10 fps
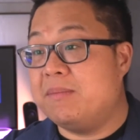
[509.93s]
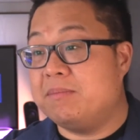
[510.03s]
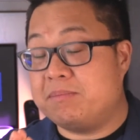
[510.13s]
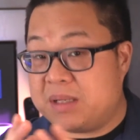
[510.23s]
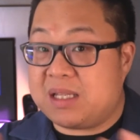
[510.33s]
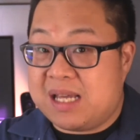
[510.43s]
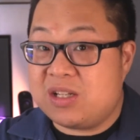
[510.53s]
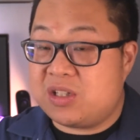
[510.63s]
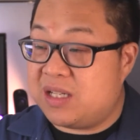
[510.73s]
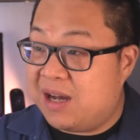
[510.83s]
But
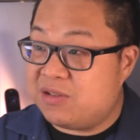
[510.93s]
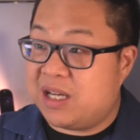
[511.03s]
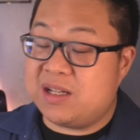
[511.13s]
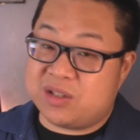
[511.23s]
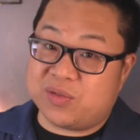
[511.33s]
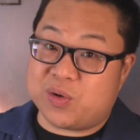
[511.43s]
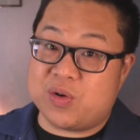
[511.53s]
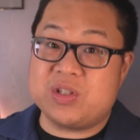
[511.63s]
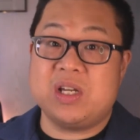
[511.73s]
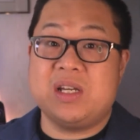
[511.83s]
yes, the downside is, of
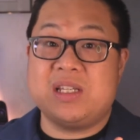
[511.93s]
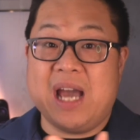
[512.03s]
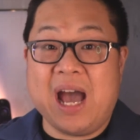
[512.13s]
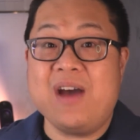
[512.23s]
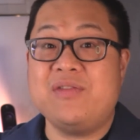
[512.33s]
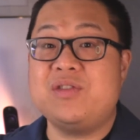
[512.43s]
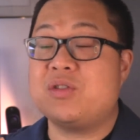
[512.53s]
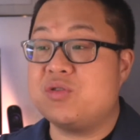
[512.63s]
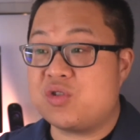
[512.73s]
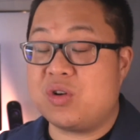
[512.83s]
course, you have to
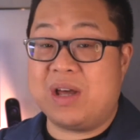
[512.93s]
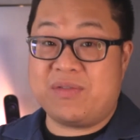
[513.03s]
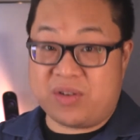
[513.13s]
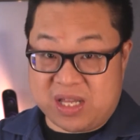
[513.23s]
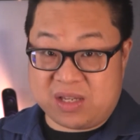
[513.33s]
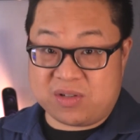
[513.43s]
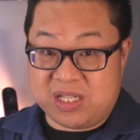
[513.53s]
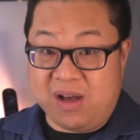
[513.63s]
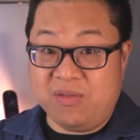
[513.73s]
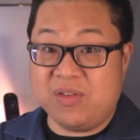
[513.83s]
control everything
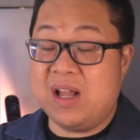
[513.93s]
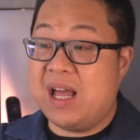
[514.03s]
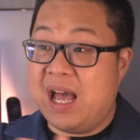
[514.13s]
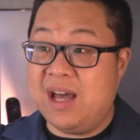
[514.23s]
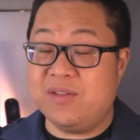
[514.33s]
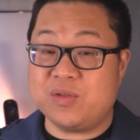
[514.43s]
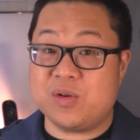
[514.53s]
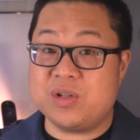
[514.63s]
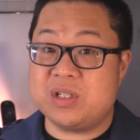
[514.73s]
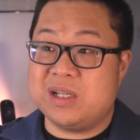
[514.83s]
yourself. And of
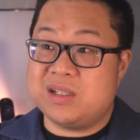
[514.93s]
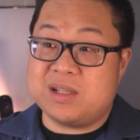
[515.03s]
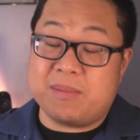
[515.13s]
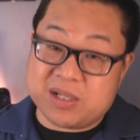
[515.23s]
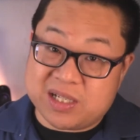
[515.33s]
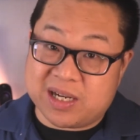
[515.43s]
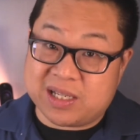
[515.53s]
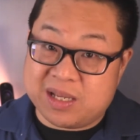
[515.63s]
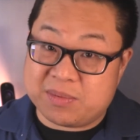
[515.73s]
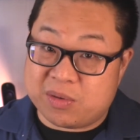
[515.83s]
course, somebody's got to
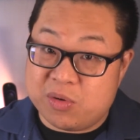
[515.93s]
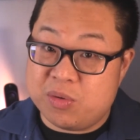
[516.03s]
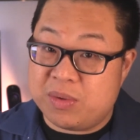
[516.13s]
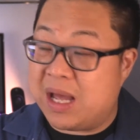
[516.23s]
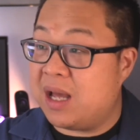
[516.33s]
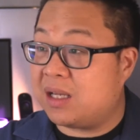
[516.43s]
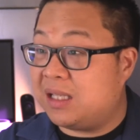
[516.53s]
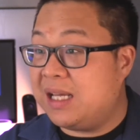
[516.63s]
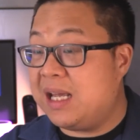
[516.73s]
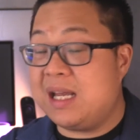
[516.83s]
keep the room
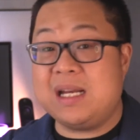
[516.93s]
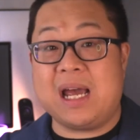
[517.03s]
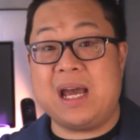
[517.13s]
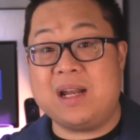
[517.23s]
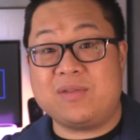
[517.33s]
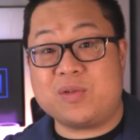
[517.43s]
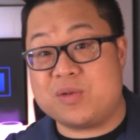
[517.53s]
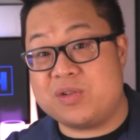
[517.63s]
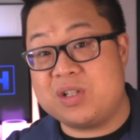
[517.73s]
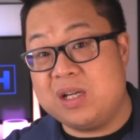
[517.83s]
clean. And of
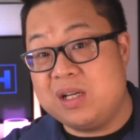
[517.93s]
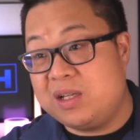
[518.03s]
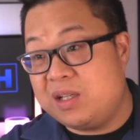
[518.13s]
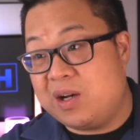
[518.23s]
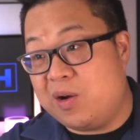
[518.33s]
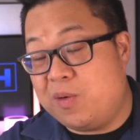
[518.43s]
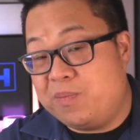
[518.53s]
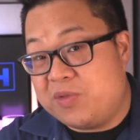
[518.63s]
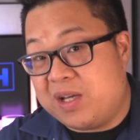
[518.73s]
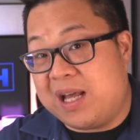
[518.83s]
course, you know,
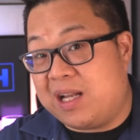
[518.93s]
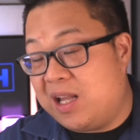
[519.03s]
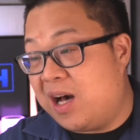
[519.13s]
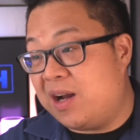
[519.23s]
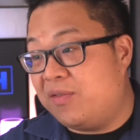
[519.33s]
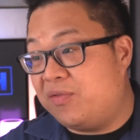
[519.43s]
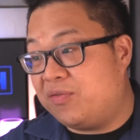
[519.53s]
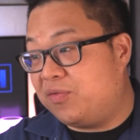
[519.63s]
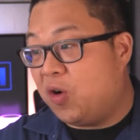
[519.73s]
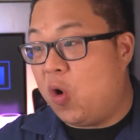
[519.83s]
you get a lot
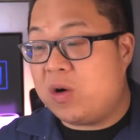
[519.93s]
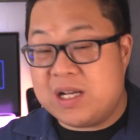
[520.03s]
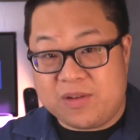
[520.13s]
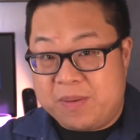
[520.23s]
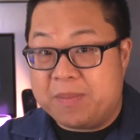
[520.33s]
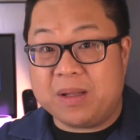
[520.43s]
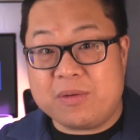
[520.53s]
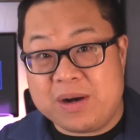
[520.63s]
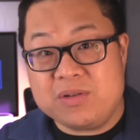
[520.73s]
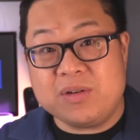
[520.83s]
of all kinds of people
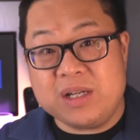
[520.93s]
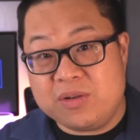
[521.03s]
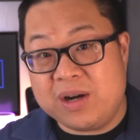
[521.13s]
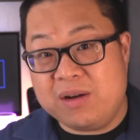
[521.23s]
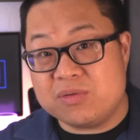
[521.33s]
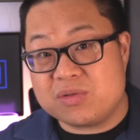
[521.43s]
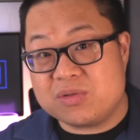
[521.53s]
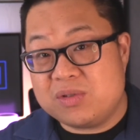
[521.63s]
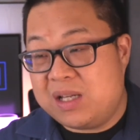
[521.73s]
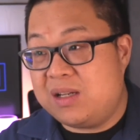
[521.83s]
around you in your house.
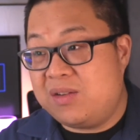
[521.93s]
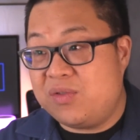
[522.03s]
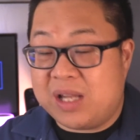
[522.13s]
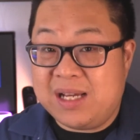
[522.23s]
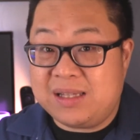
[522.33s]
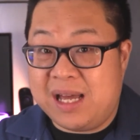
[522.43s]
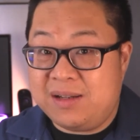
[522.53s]
And if you like that,